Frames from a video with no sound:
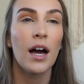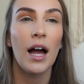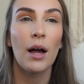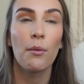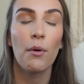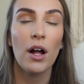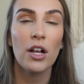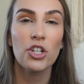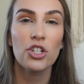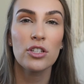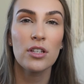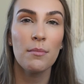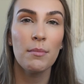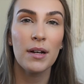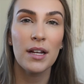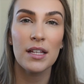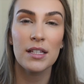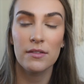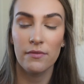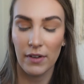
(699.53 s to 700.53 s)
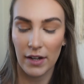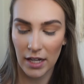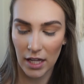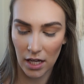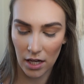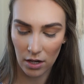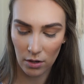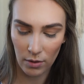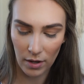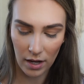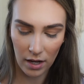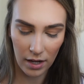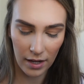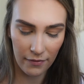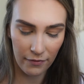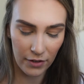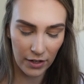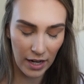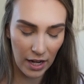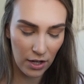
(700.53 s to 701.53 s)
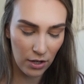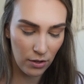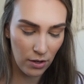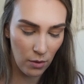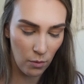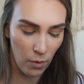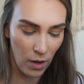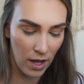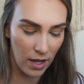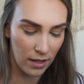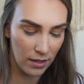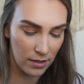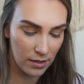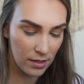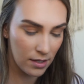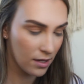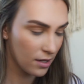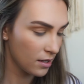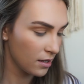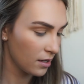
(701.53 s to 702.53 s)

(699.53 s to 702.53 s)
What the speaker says: I watched somebody's video, I forget who it was,